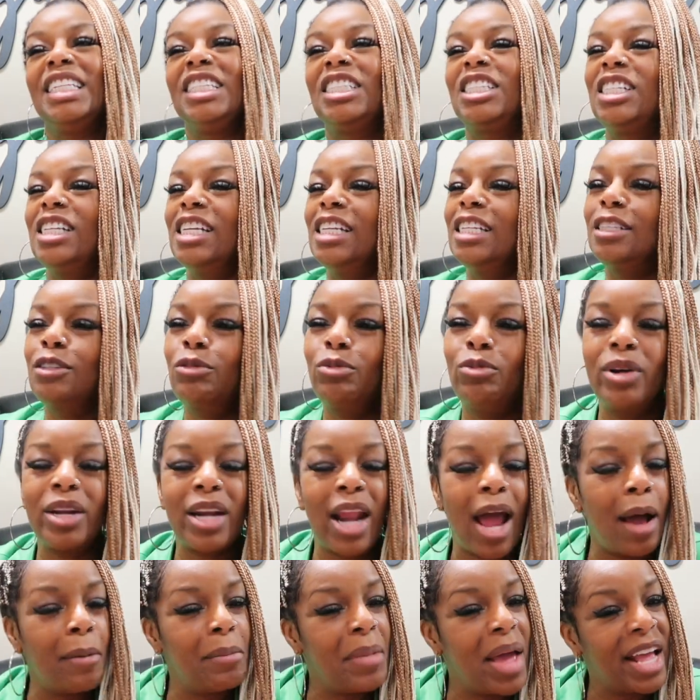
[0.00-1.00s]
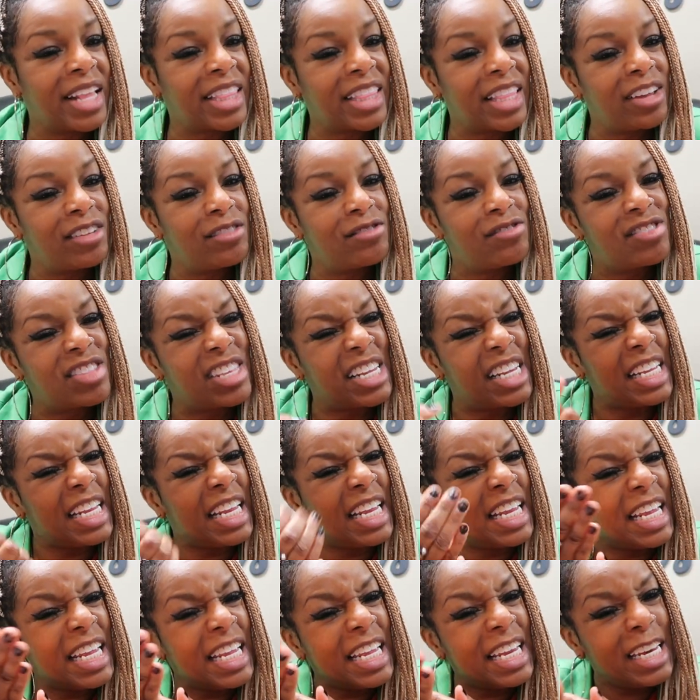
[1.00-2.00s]
Just when I'm at the, the
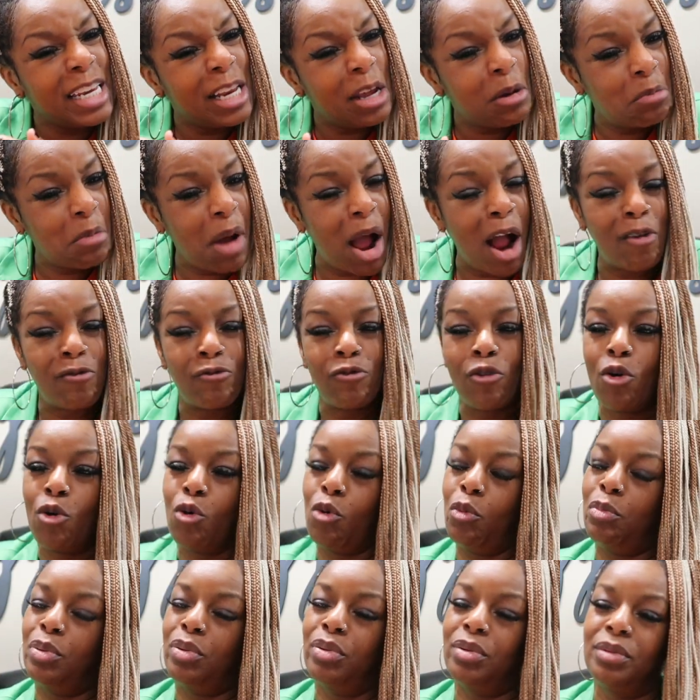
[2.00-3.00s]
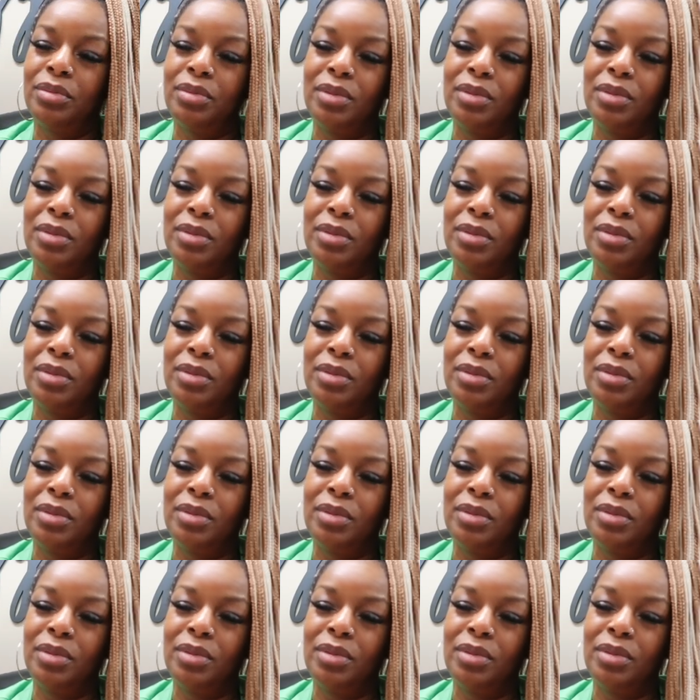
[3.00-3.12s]
end of my rope,